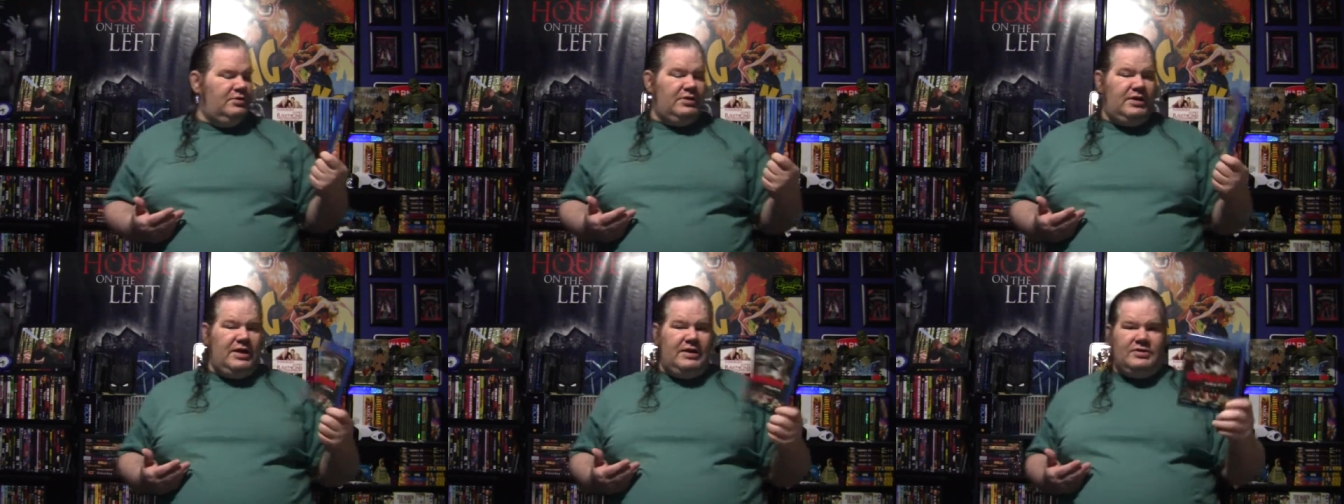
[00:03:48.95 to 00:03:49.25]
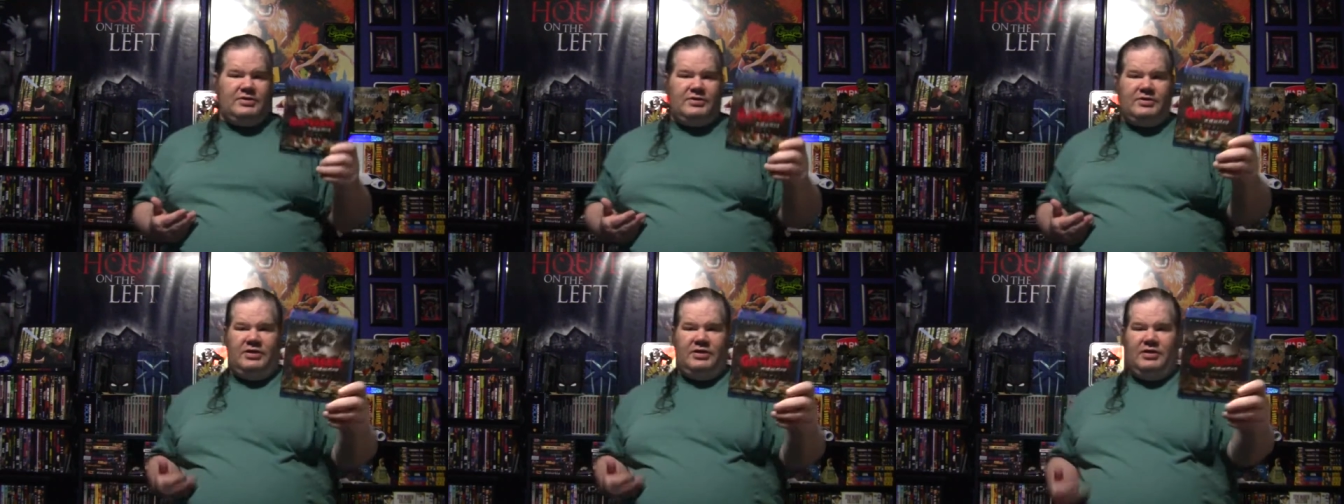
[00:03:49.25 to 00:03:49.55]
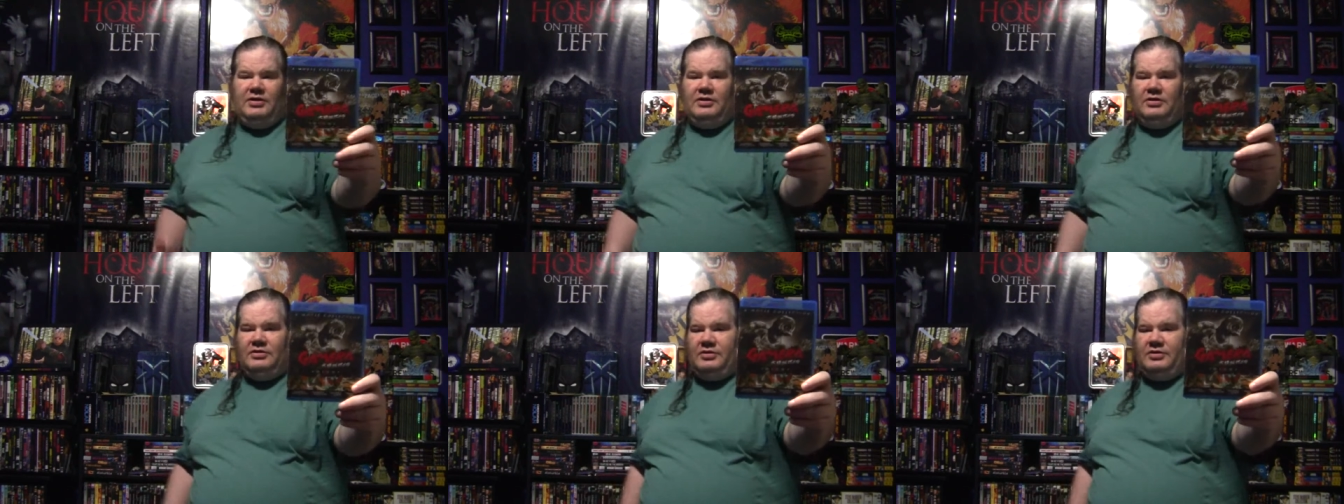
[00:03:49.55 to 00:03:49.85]
Can't you
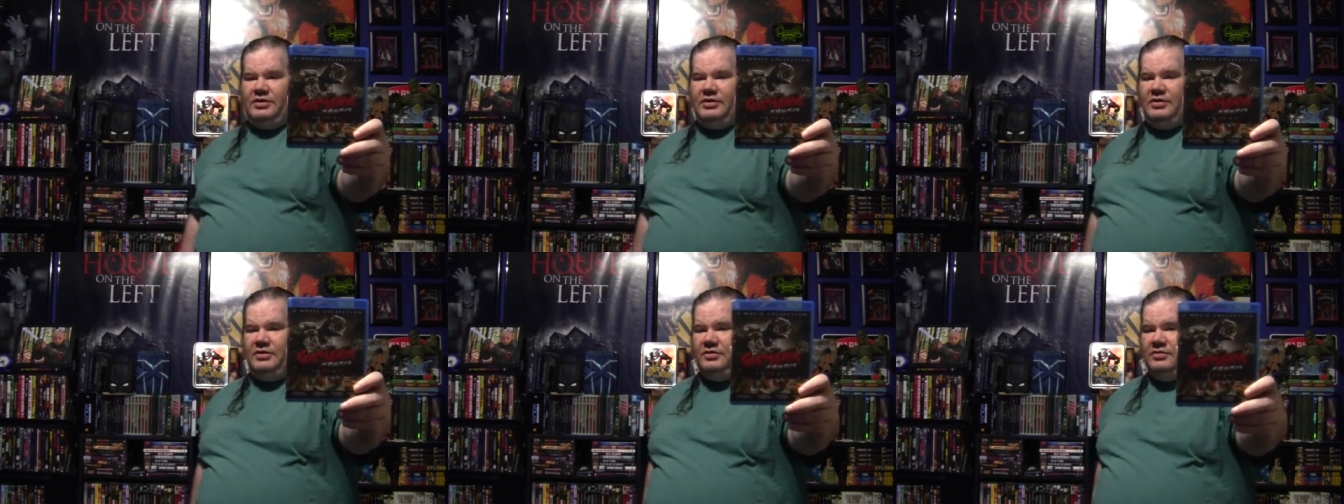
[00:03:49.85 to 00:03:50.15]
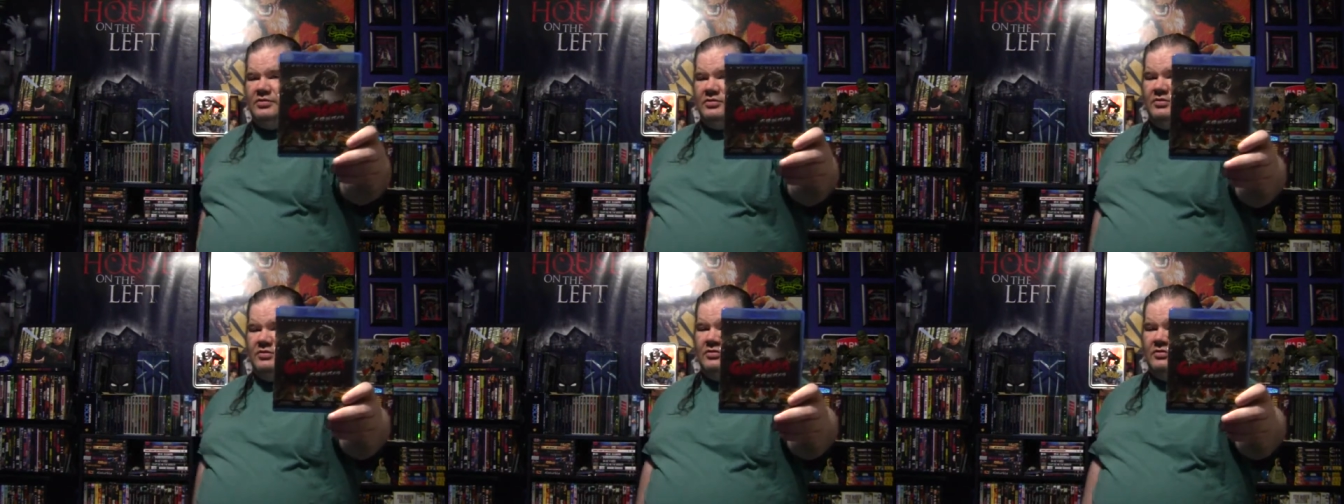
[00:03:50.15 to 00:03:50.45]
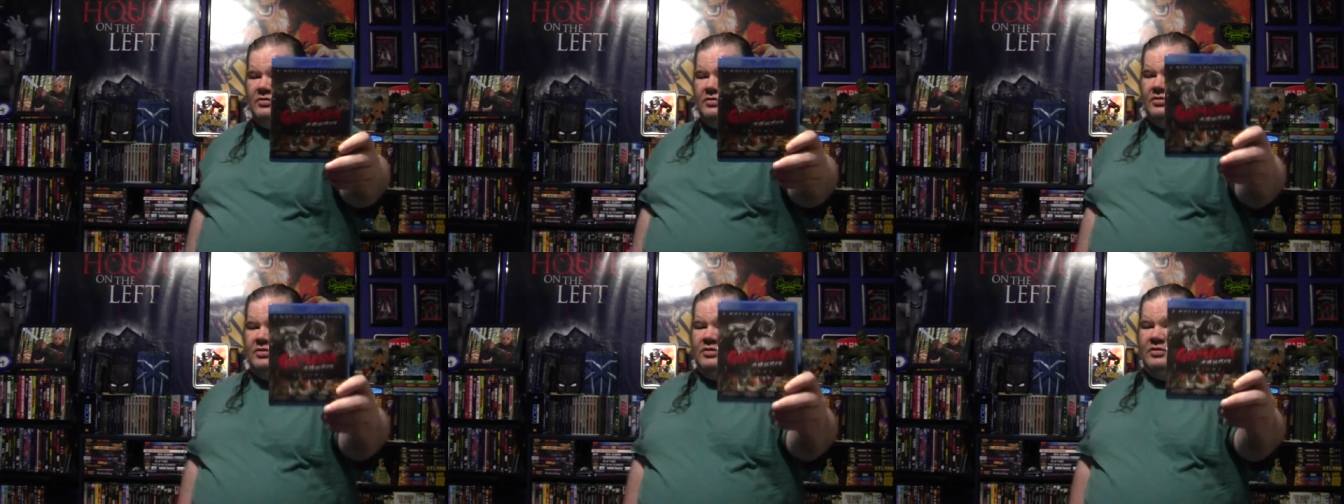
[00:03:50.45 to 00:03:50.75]
see? See?
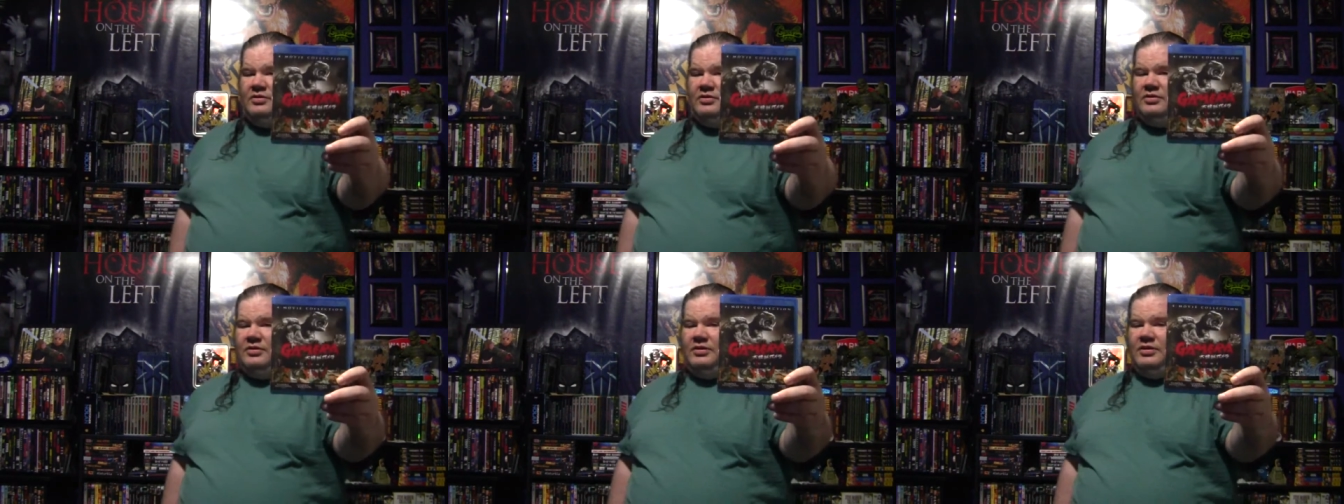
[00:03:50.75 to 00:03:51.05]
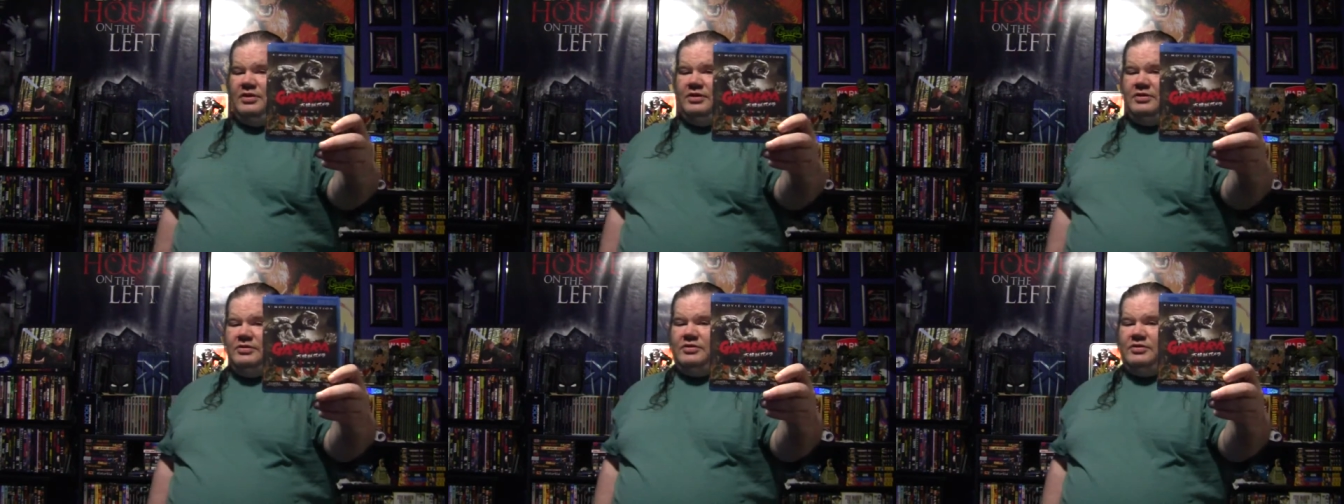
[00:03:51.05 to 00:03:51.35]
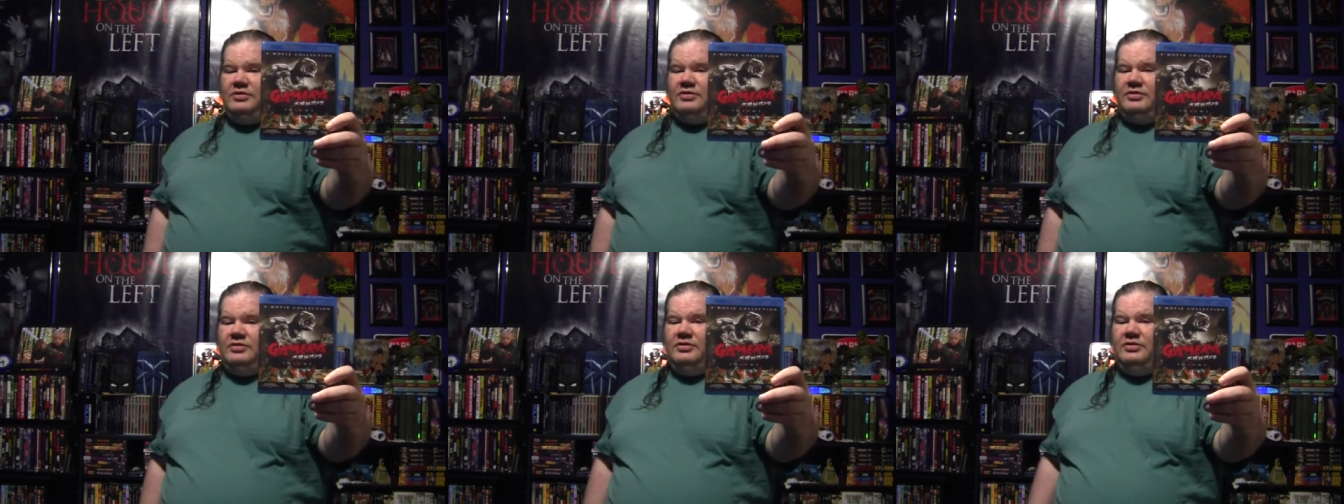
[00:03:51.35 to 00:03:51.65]
Yes.